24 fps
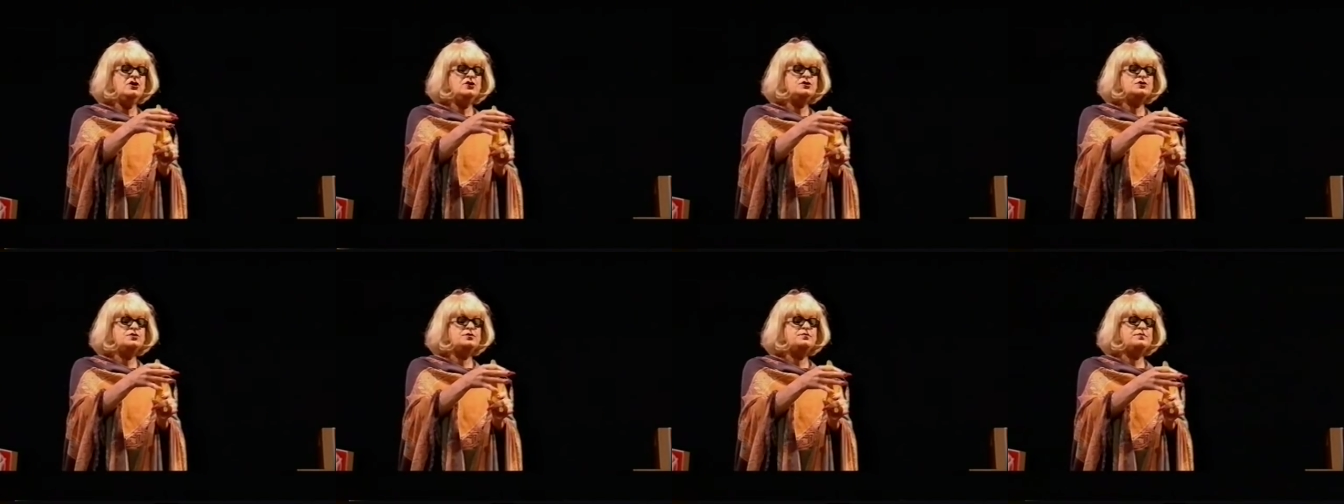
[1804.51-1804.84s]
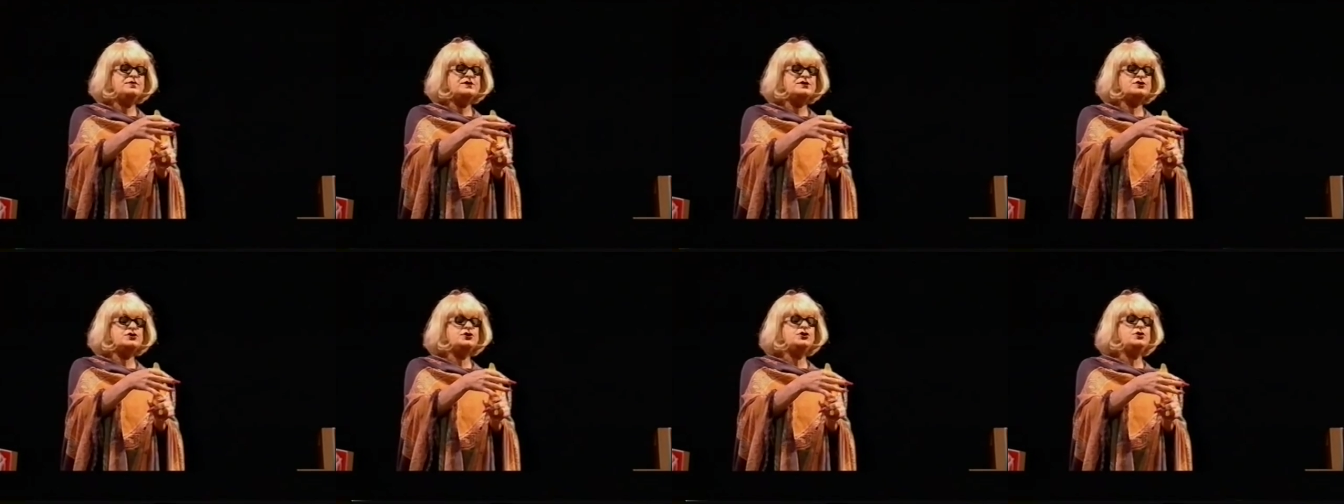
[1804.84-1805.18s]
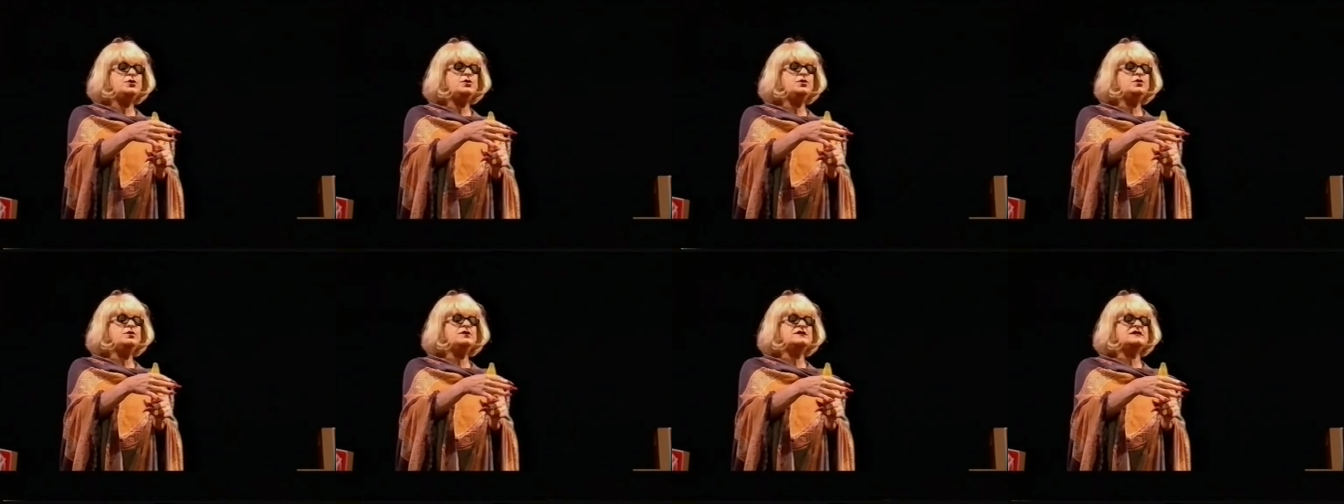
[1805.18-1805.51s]
to
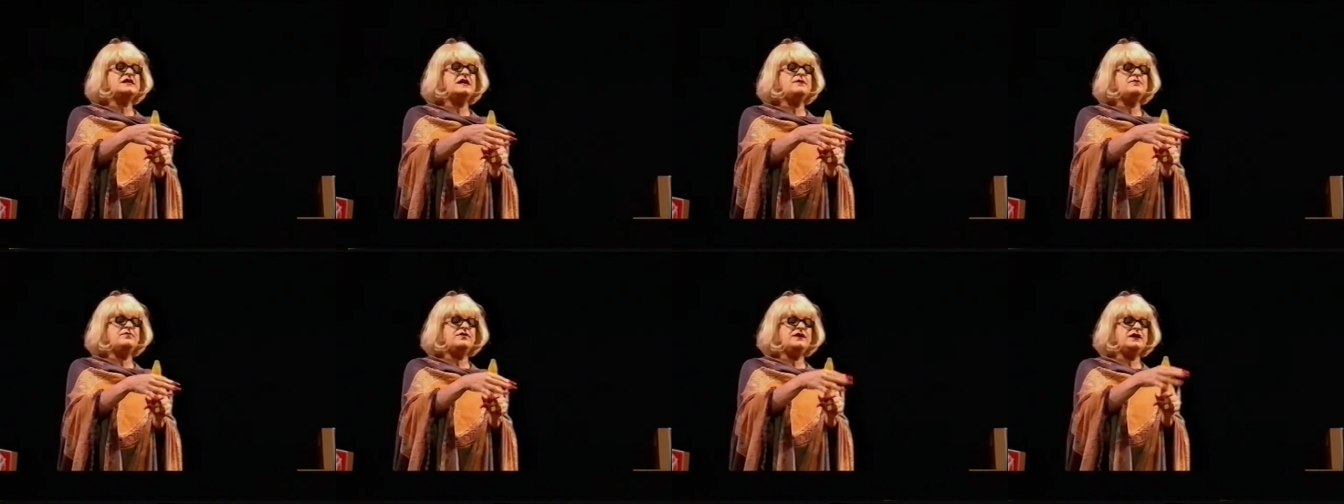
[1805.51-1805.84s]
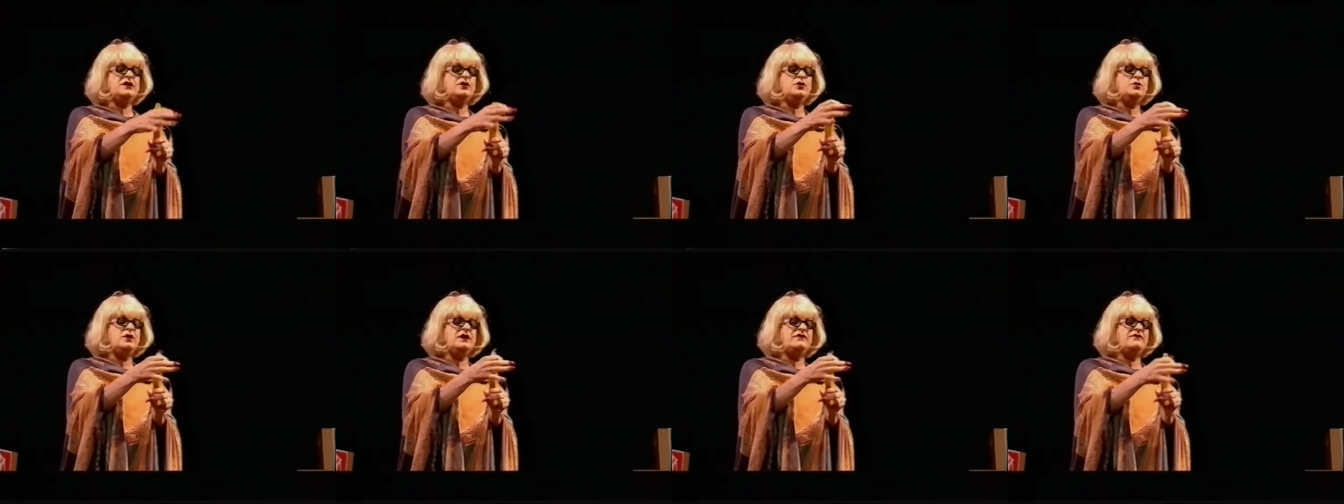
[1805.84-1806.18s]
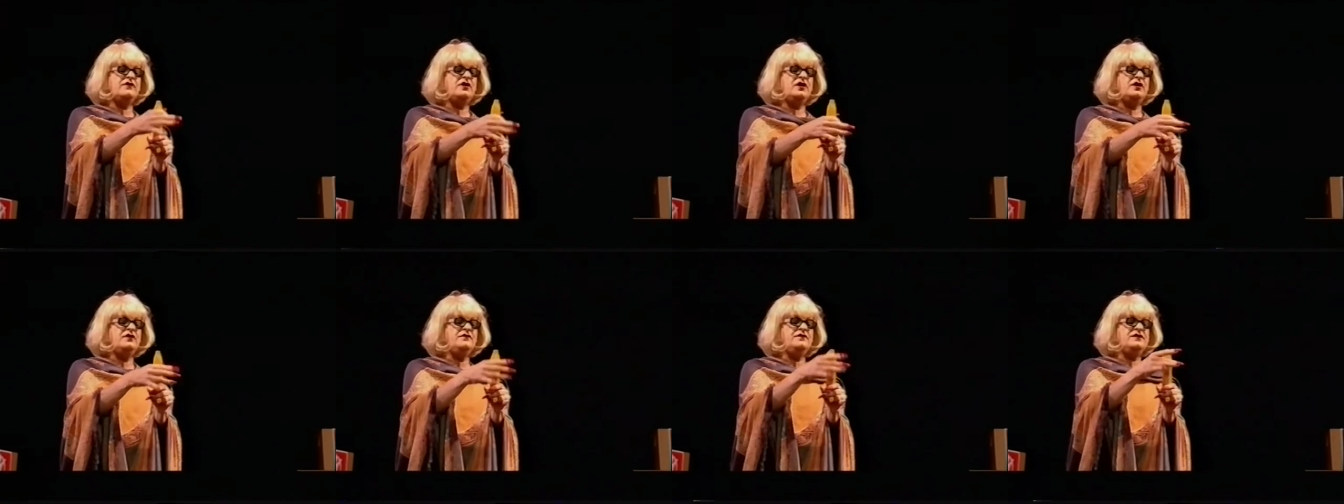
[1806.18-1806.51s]
pursue something you have
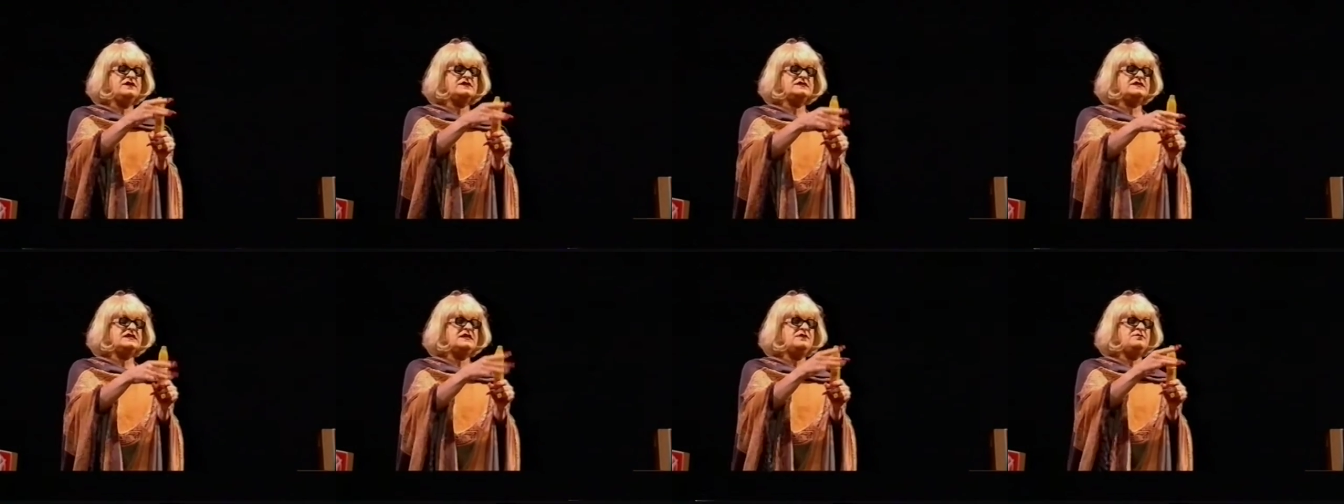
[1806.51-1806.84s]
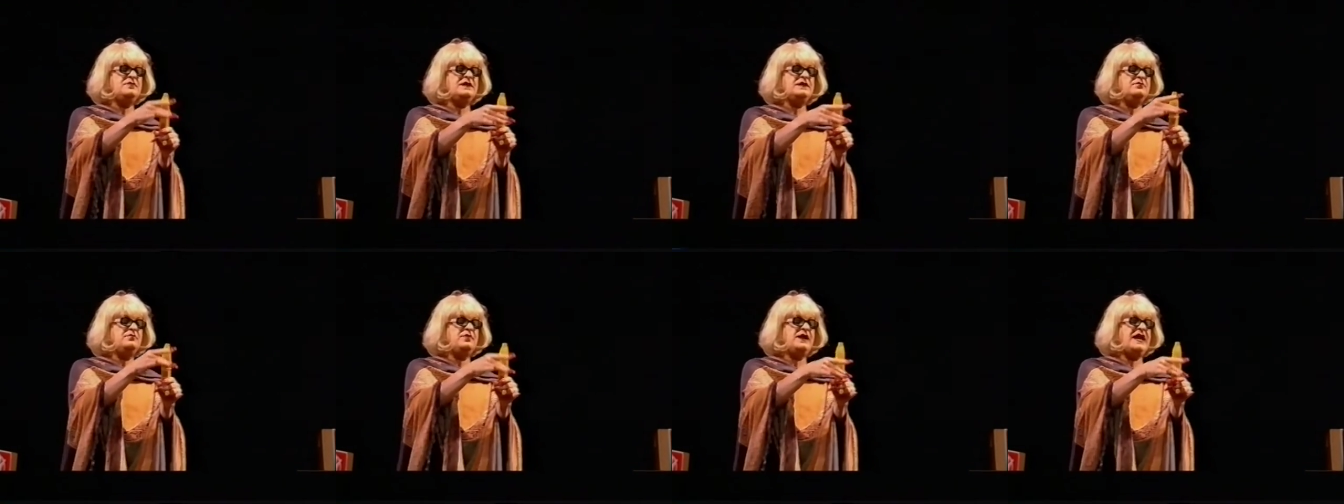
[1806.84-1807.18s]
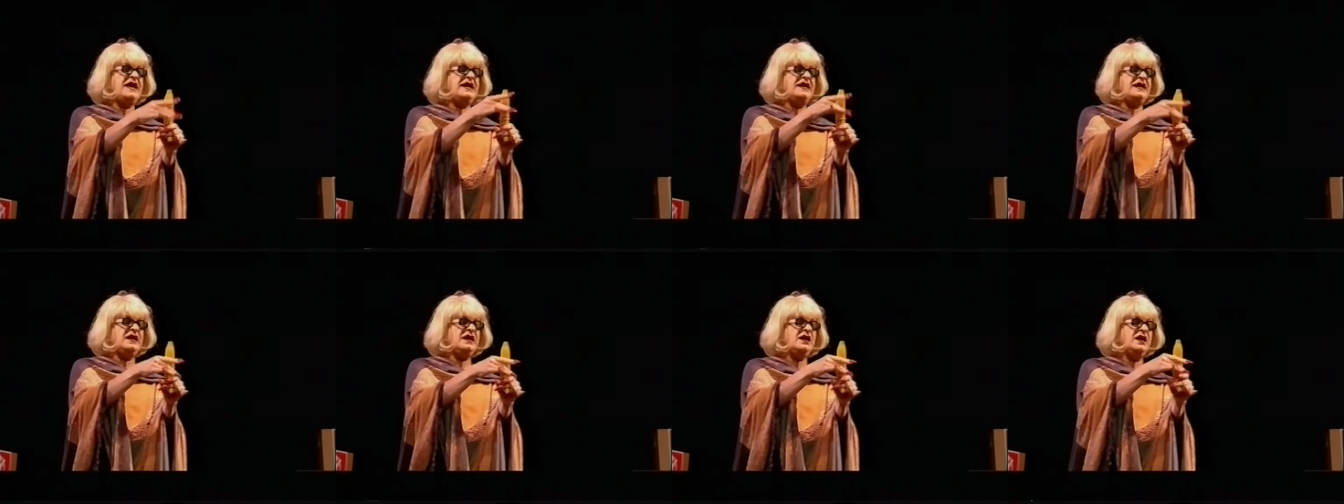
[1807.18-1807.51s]
obviously been
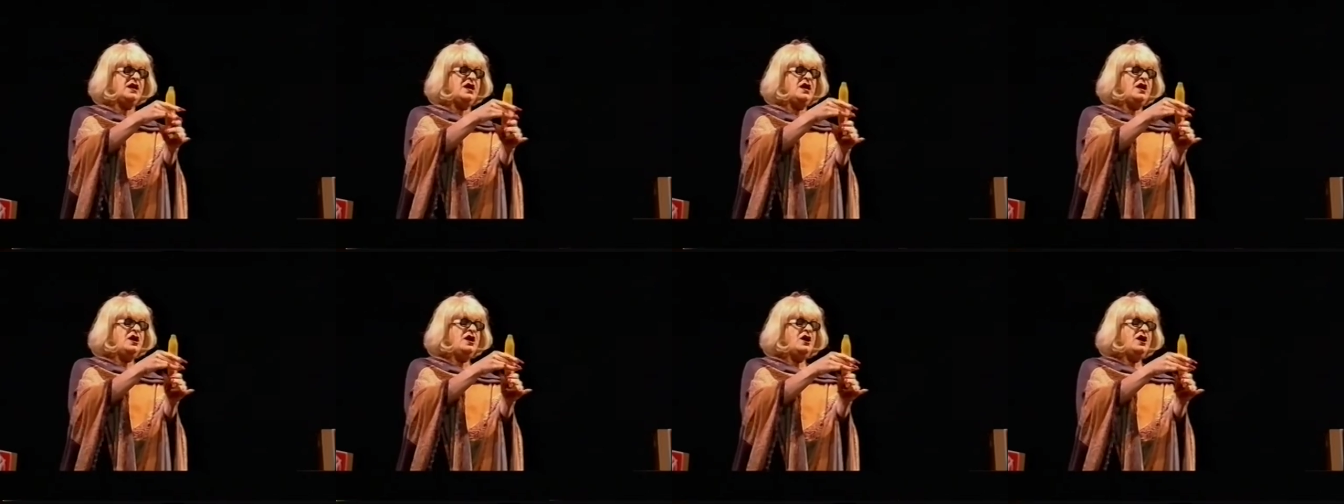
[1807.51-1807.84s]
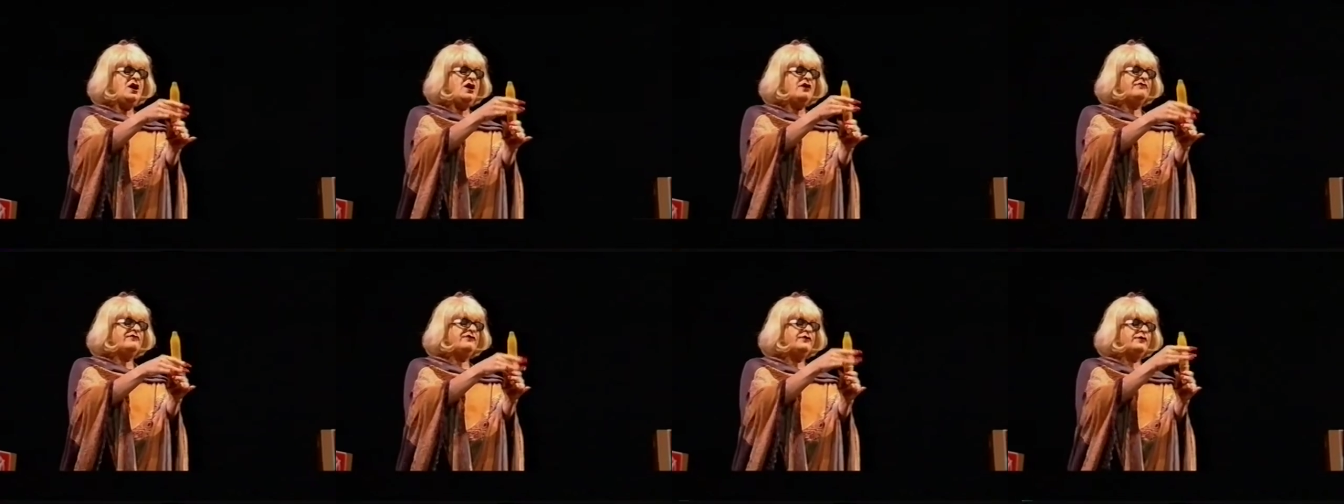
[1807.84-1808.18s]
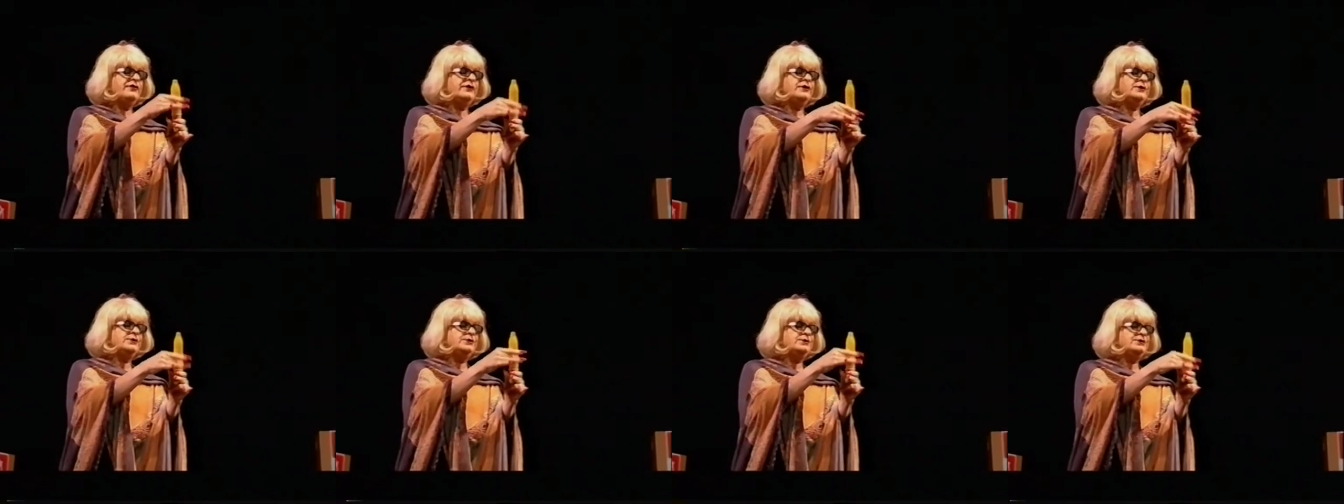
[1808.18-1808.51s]
planning for
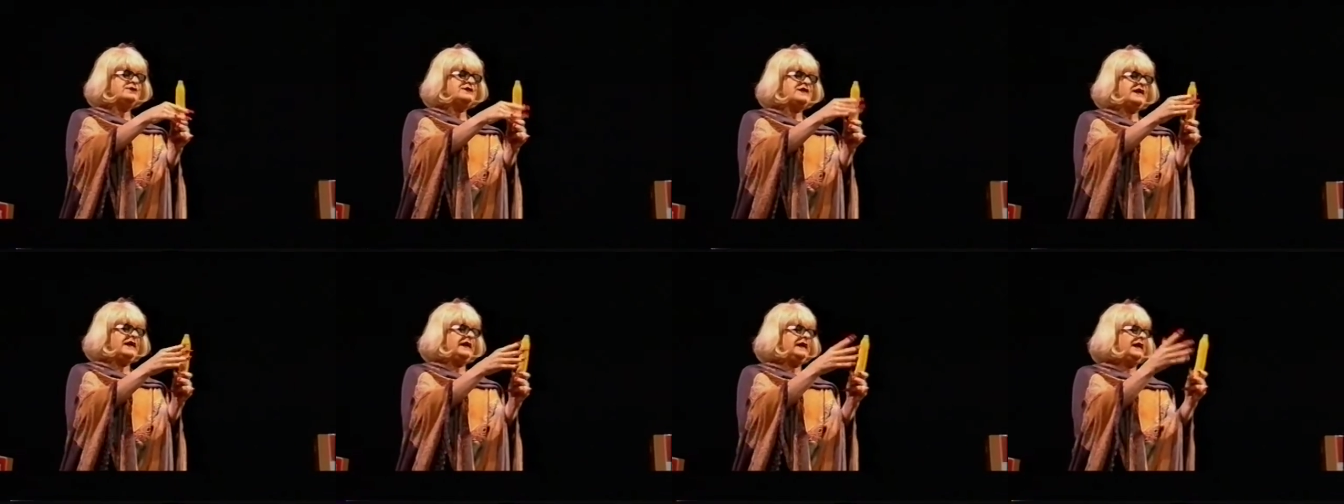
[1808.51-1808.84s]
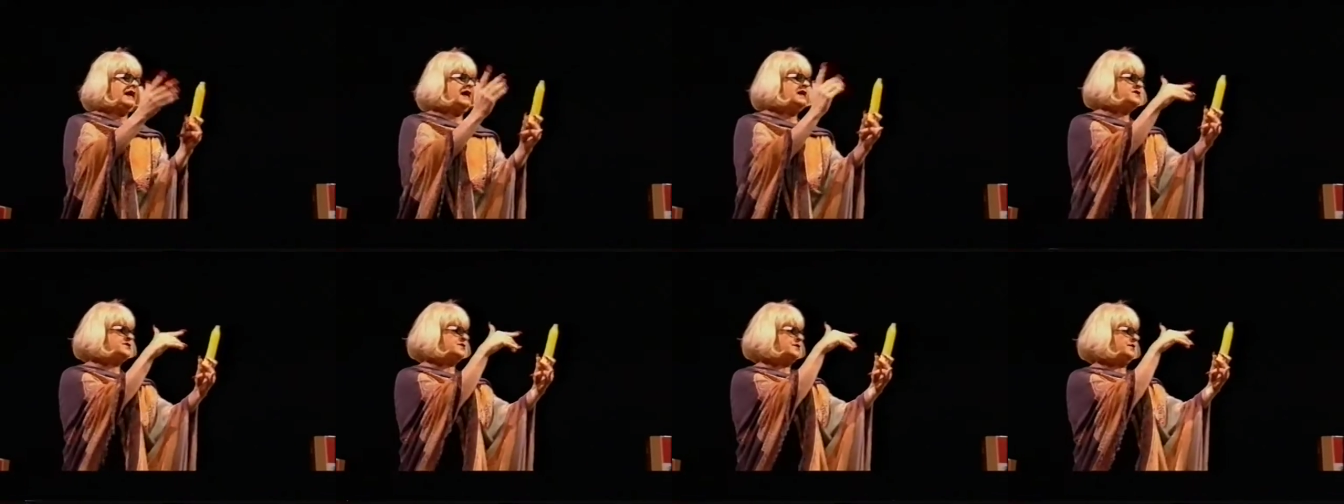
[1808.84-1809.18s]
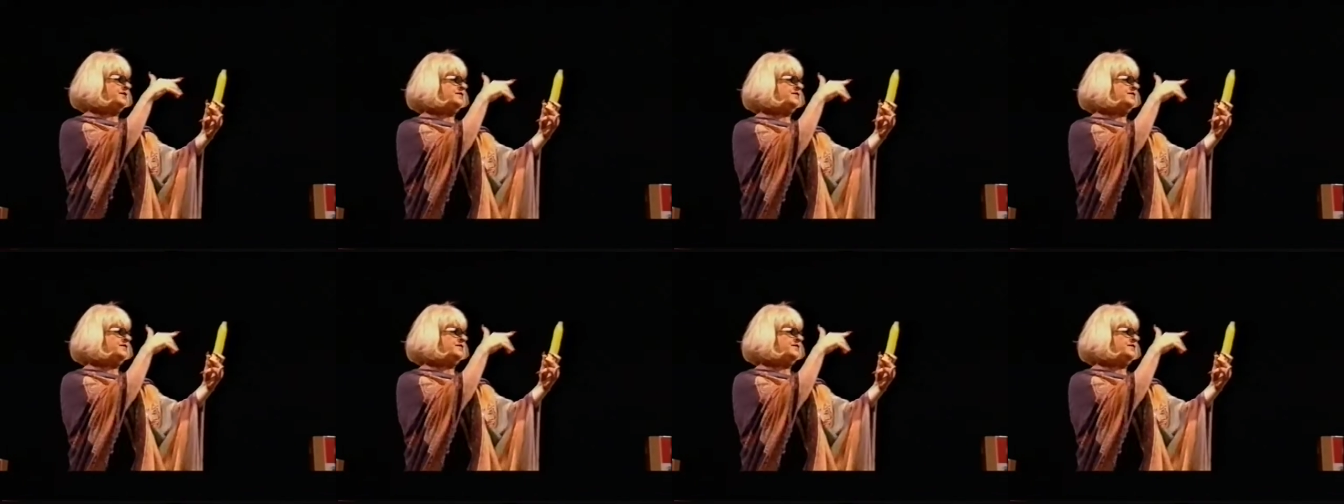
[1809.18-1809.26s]
the whole day. Also,